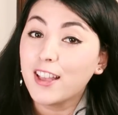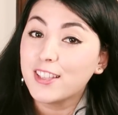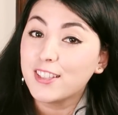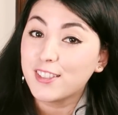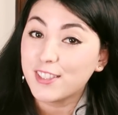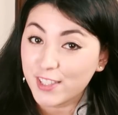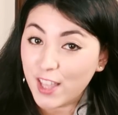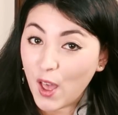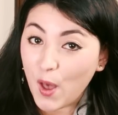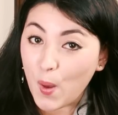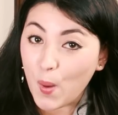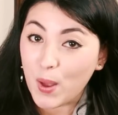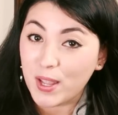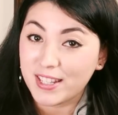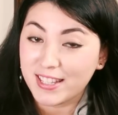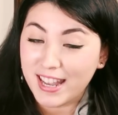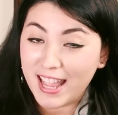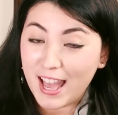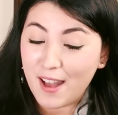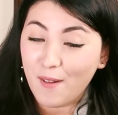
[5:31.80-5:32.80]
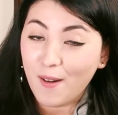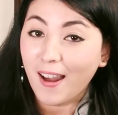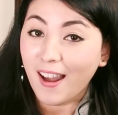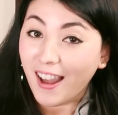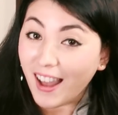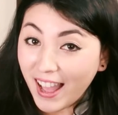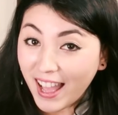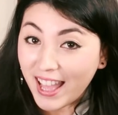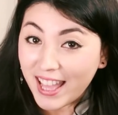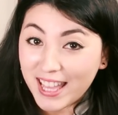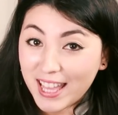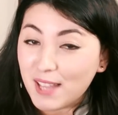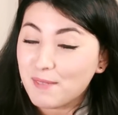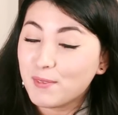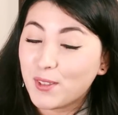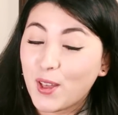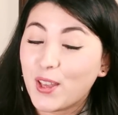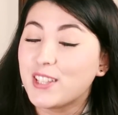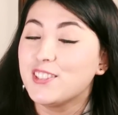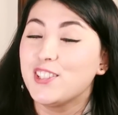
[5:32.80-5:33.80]
So now I
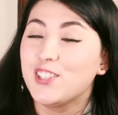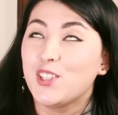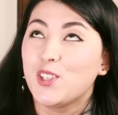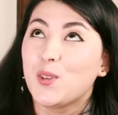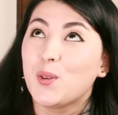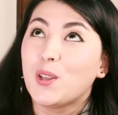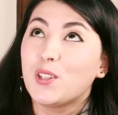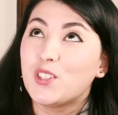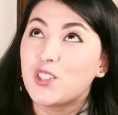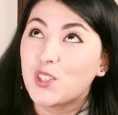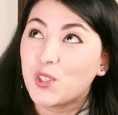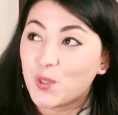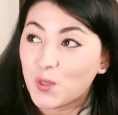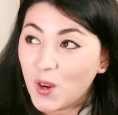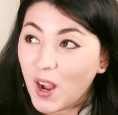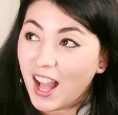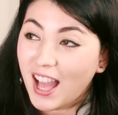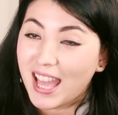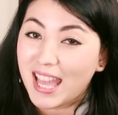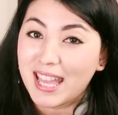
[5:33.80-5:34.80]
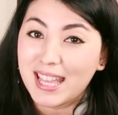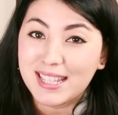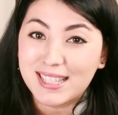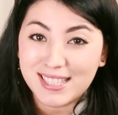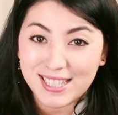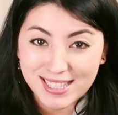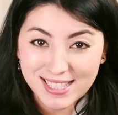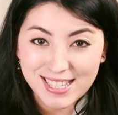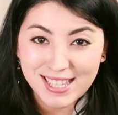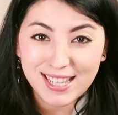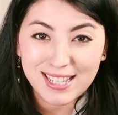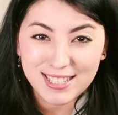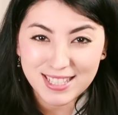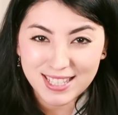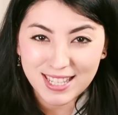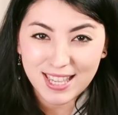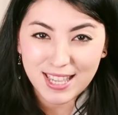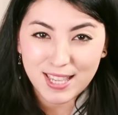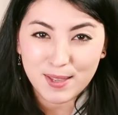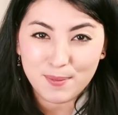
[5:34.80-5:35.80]
am going to try to
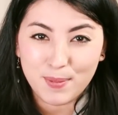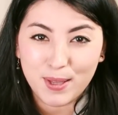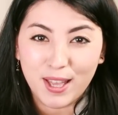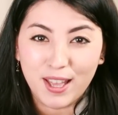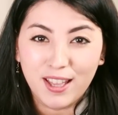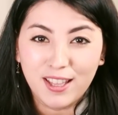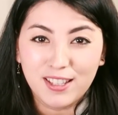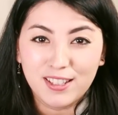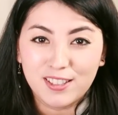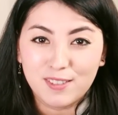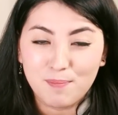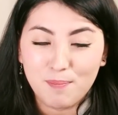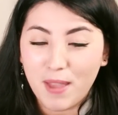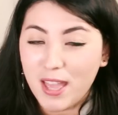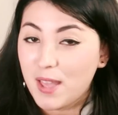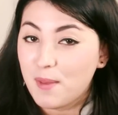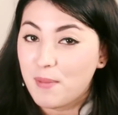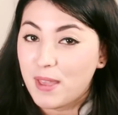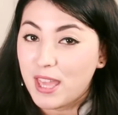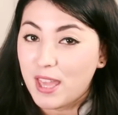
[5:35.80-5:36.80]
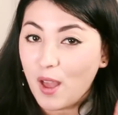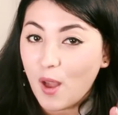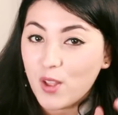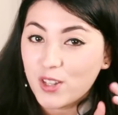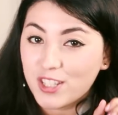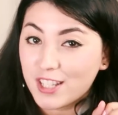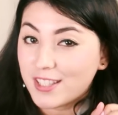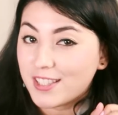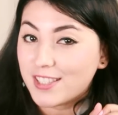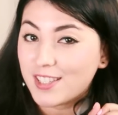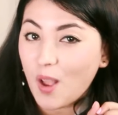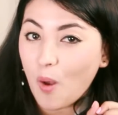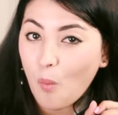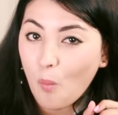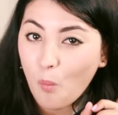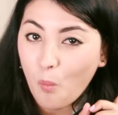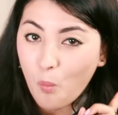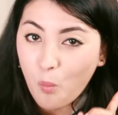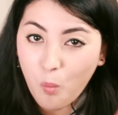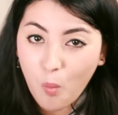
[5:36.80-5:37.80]
teach Kiba maybe just
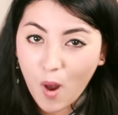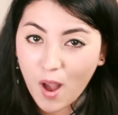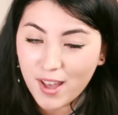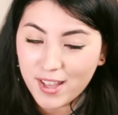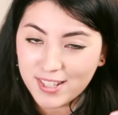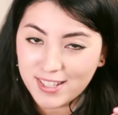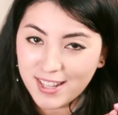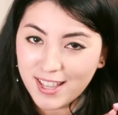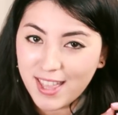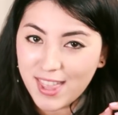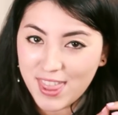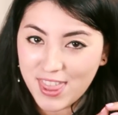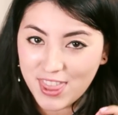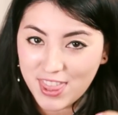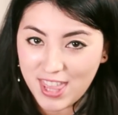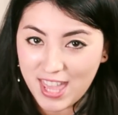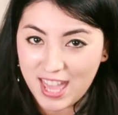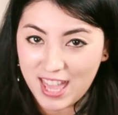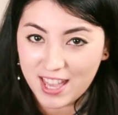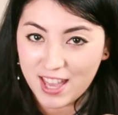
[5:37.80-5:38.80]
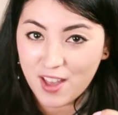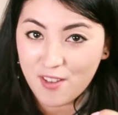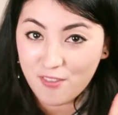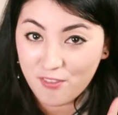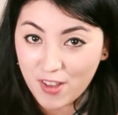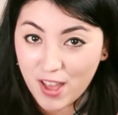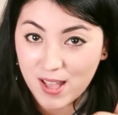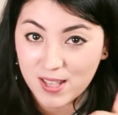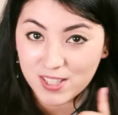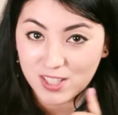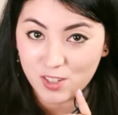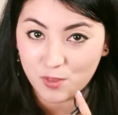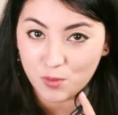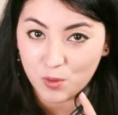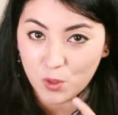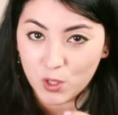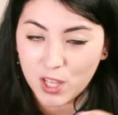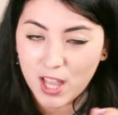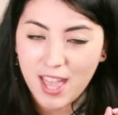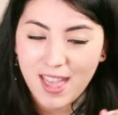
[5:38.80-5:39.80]
one thing first of
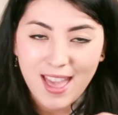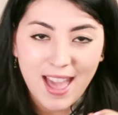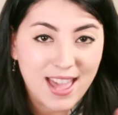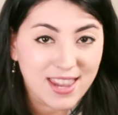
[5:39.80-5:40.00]
all.